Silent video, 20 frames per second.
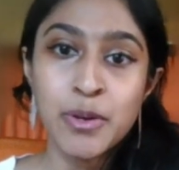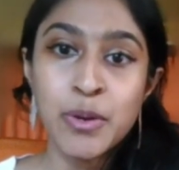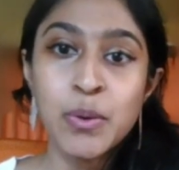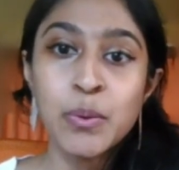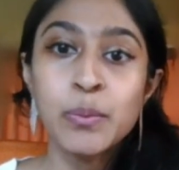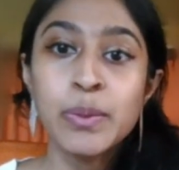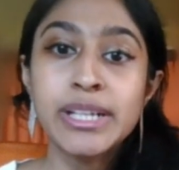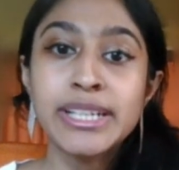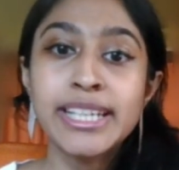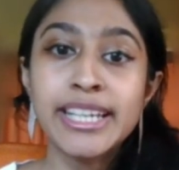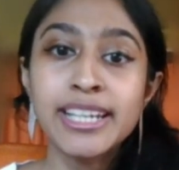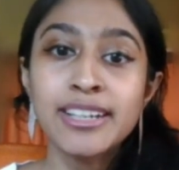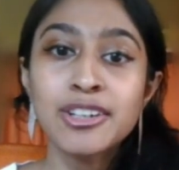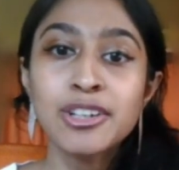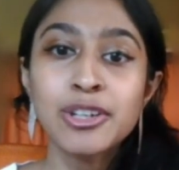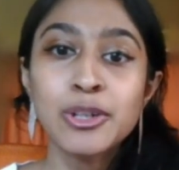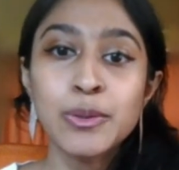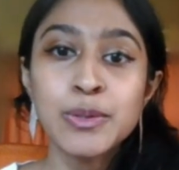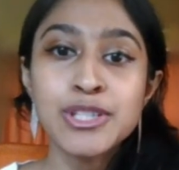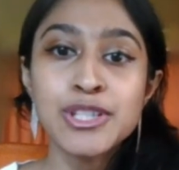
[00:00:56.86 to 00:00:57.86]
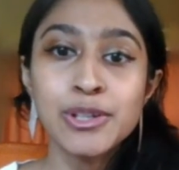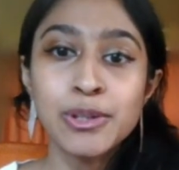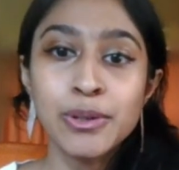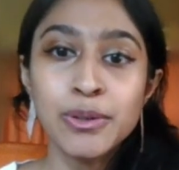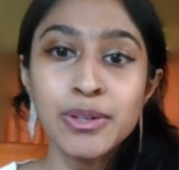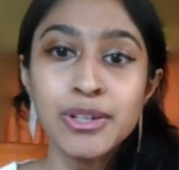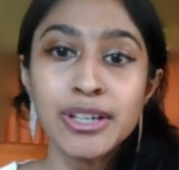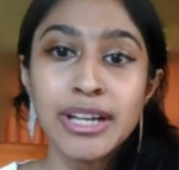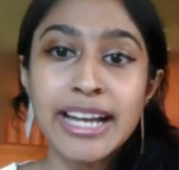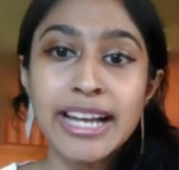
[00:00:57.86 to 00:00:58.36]
We'll take a closer
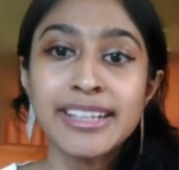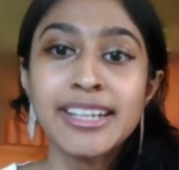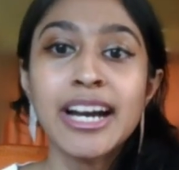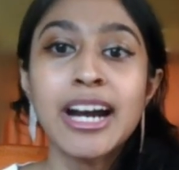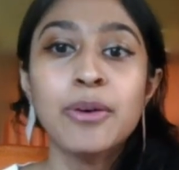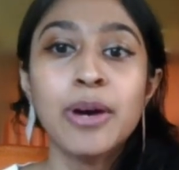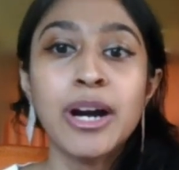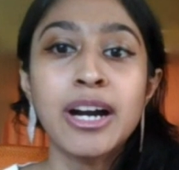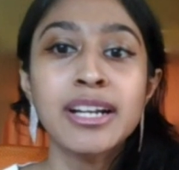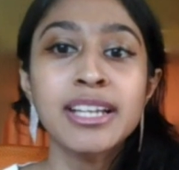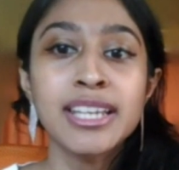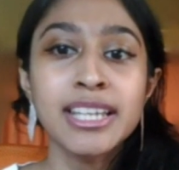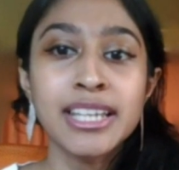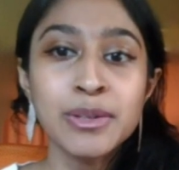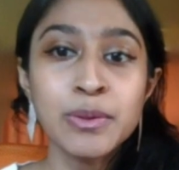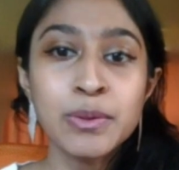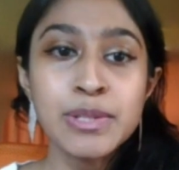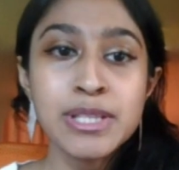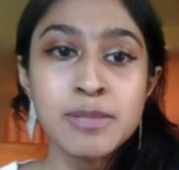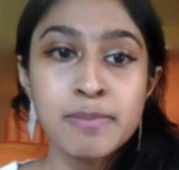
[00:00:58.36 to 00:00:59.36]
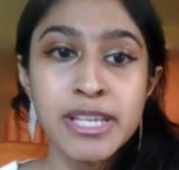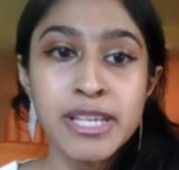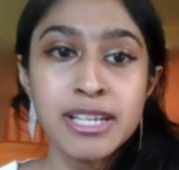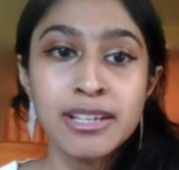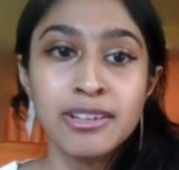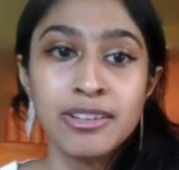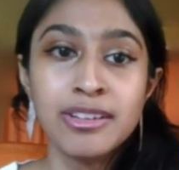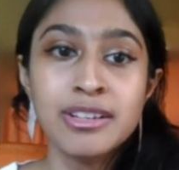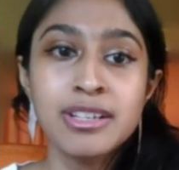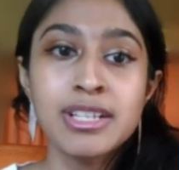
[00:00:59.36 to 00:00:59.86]
look at how our keynote
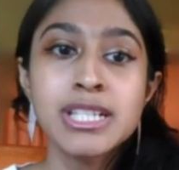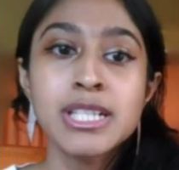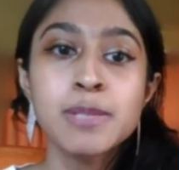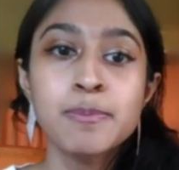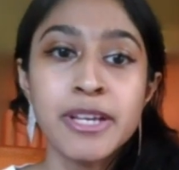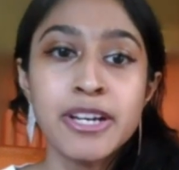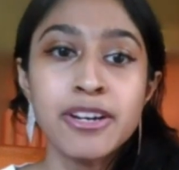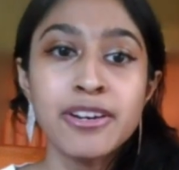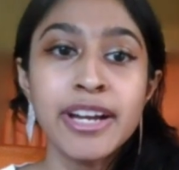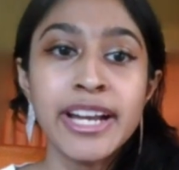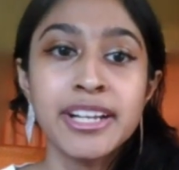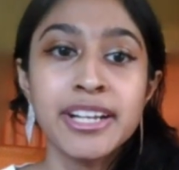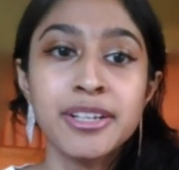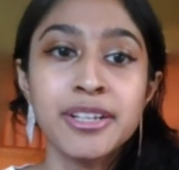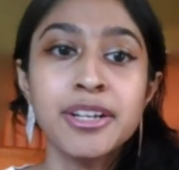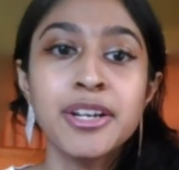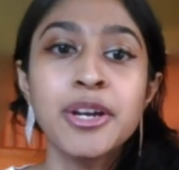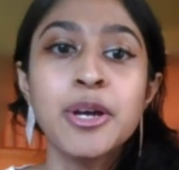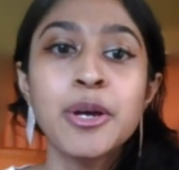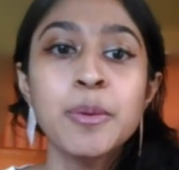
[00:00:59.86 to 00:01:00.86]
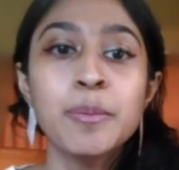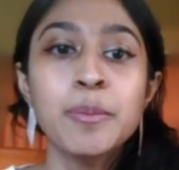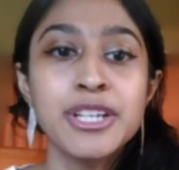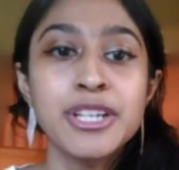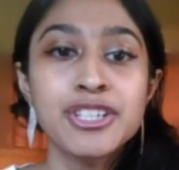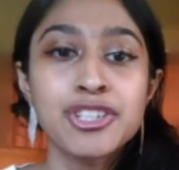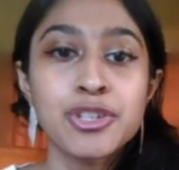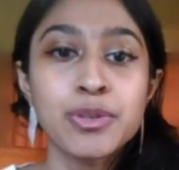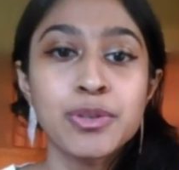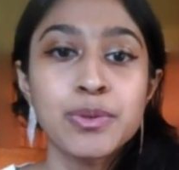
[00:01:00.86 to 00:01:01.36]
speaker spearheaded
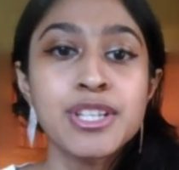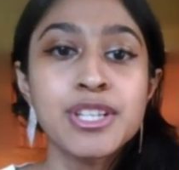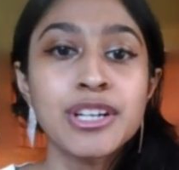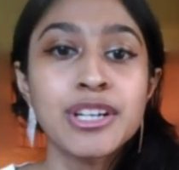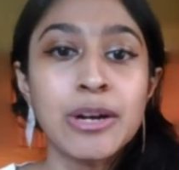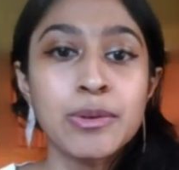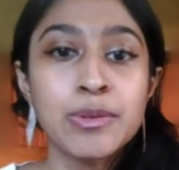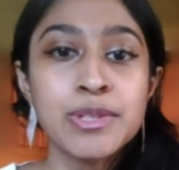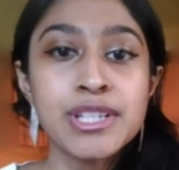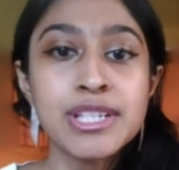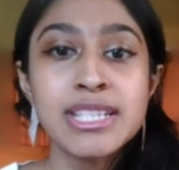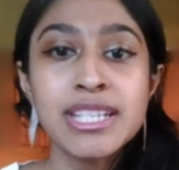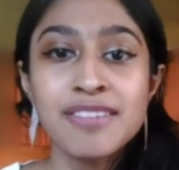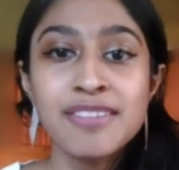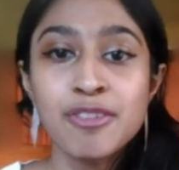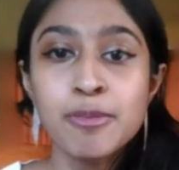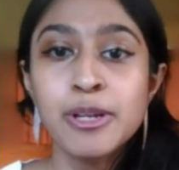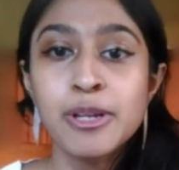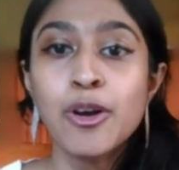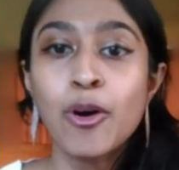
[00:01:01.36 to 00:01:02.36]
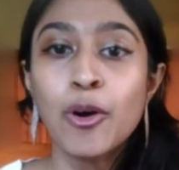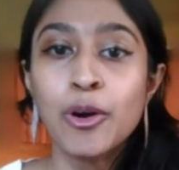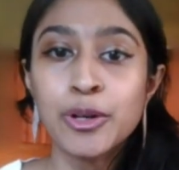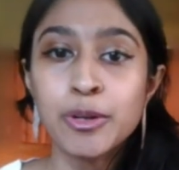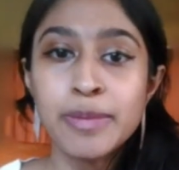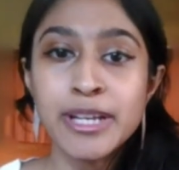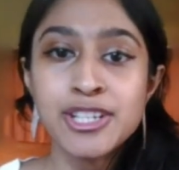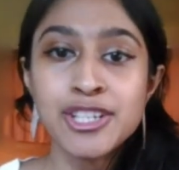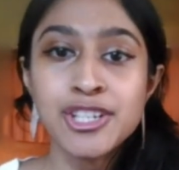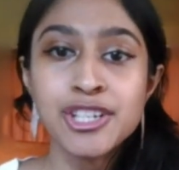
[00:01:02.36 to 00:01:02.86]
Bridgestone's accounts receivable
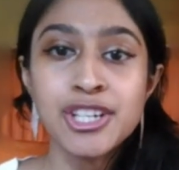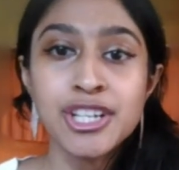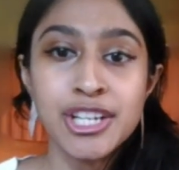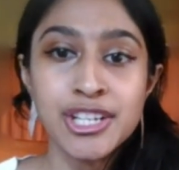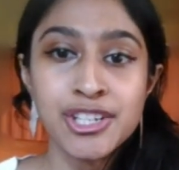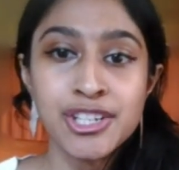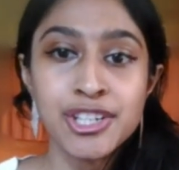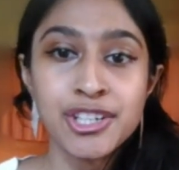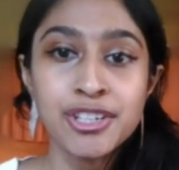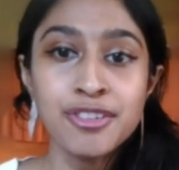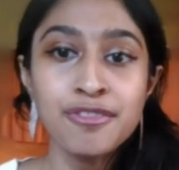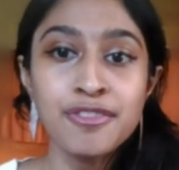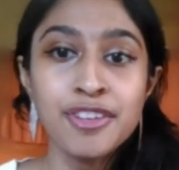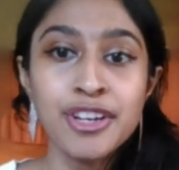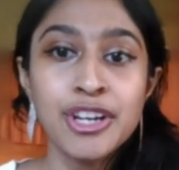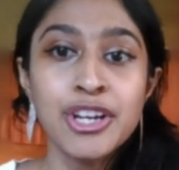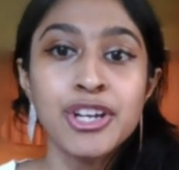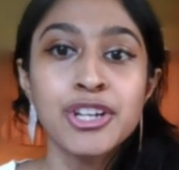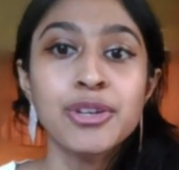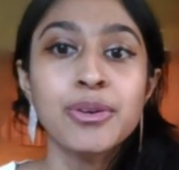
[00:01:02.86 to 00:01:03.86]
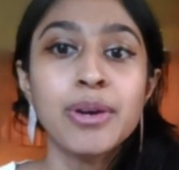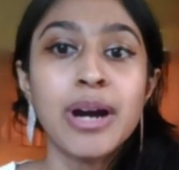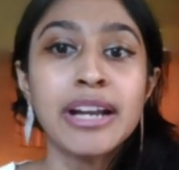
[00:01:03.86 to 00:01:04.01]
automation initiative to